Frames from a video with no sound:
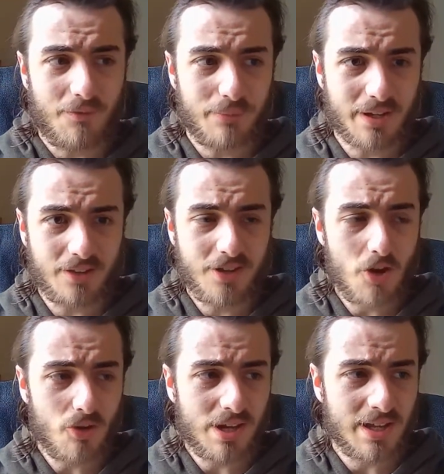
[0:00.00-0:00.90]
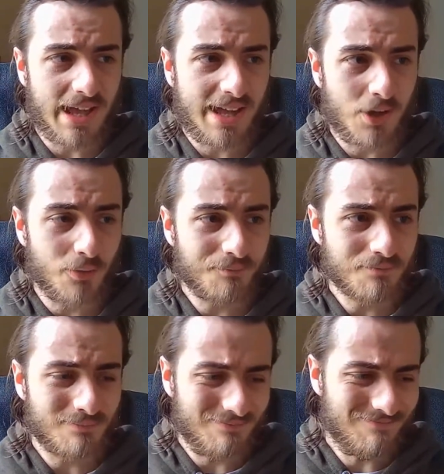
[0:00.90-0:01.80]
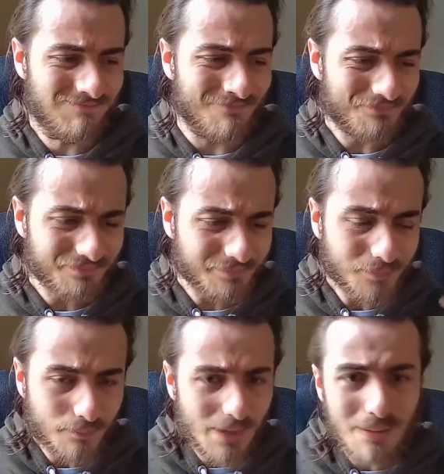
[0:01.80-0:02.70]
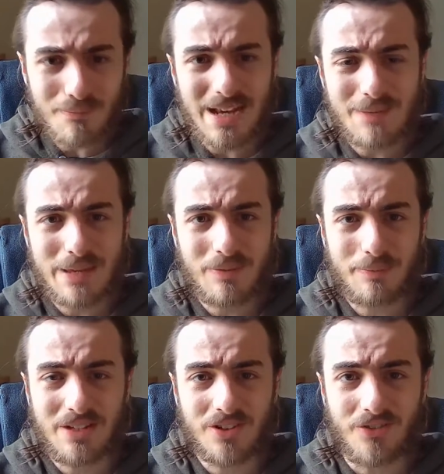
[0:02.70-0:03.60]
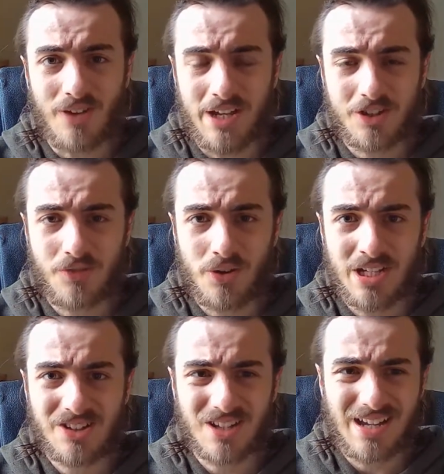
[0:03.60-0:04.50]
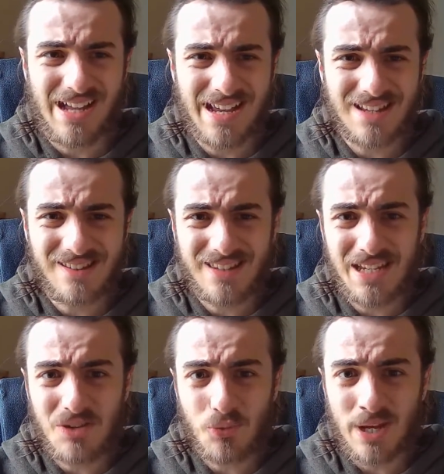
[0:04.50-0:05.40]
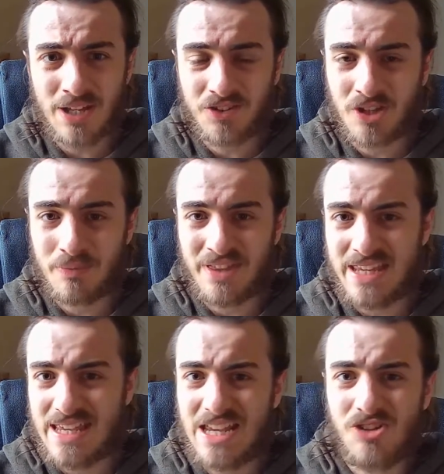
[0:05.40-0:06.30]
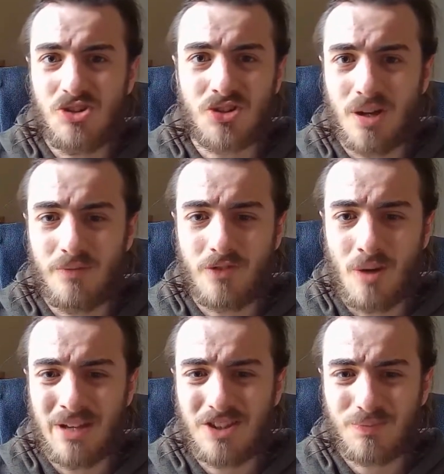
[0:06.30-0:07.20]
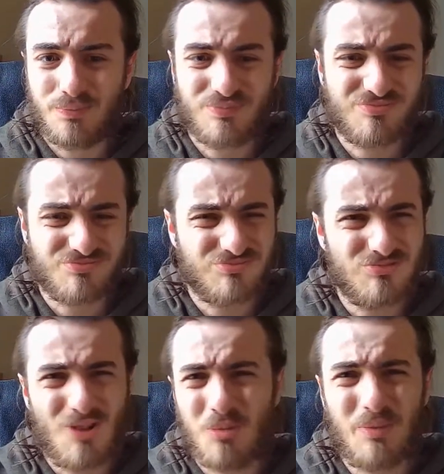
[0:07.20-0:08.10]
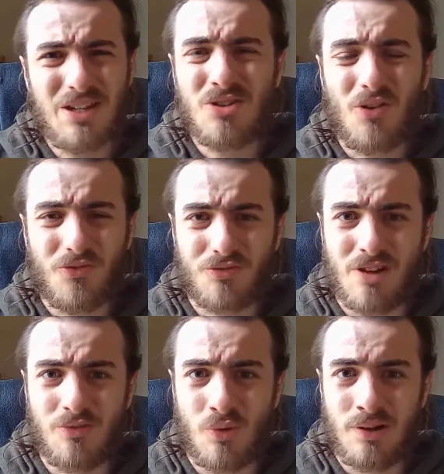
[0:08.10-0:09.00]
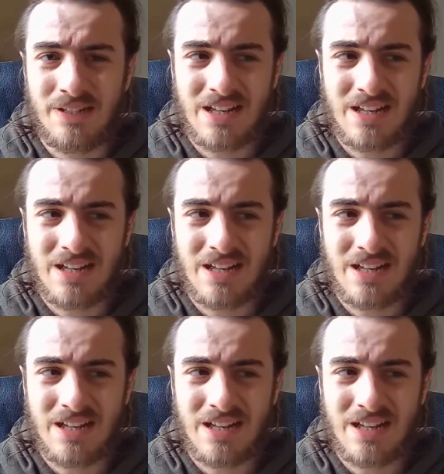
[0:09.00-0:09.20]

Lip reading: considering how many people have been divisive on it, I can see where some of the issues come from, and it's probably not for everyone.